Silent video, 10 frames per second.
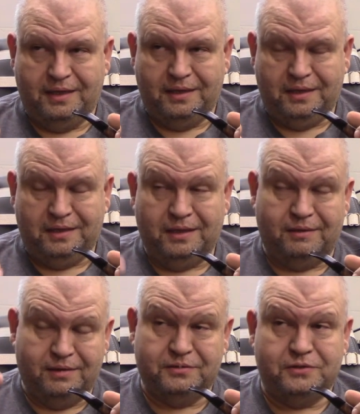
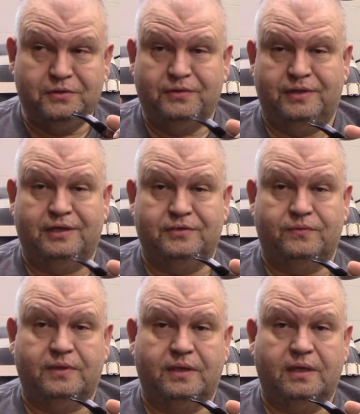it there's two things
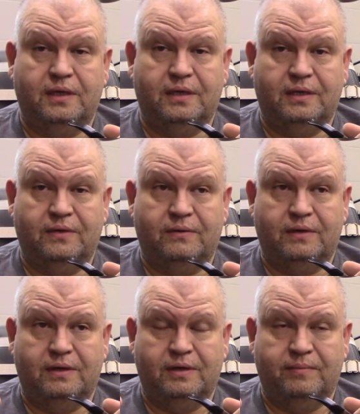really you know
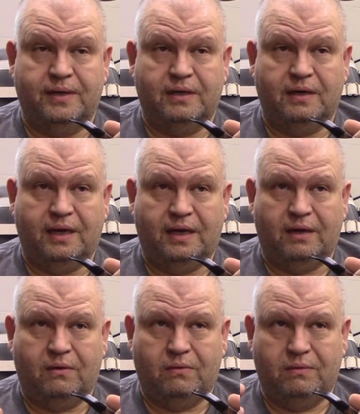no matter
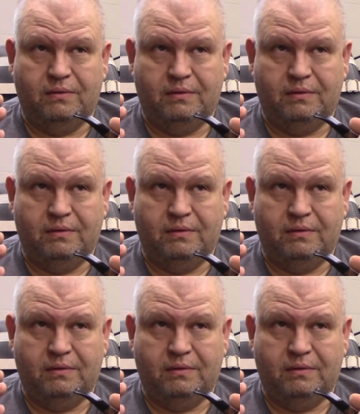how